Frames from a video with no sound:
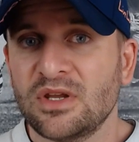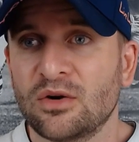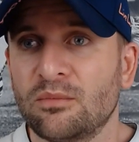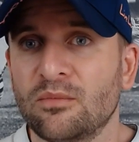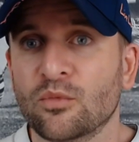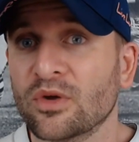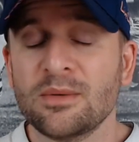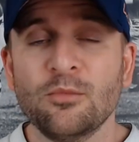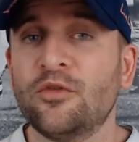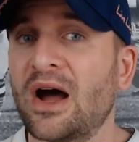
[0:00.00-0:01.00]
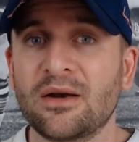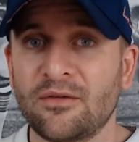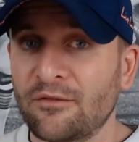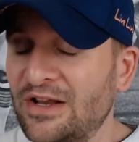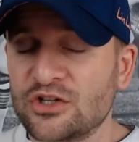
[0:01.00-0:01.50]
you know, really move on
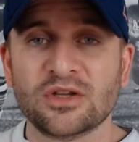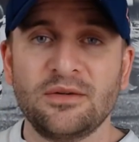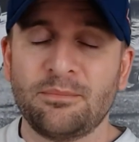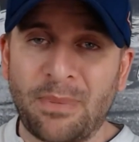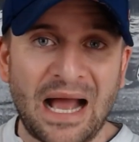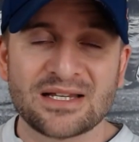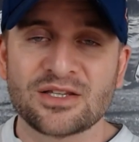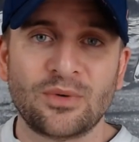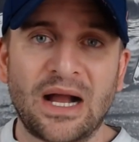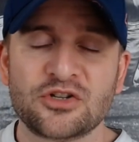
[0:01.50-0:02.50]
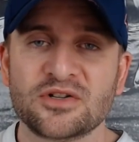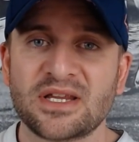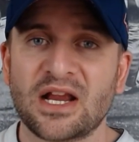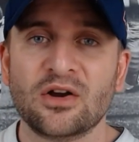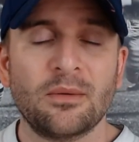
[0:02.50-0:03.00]
eventually past the Rodgers
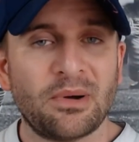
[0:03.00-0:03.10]
era,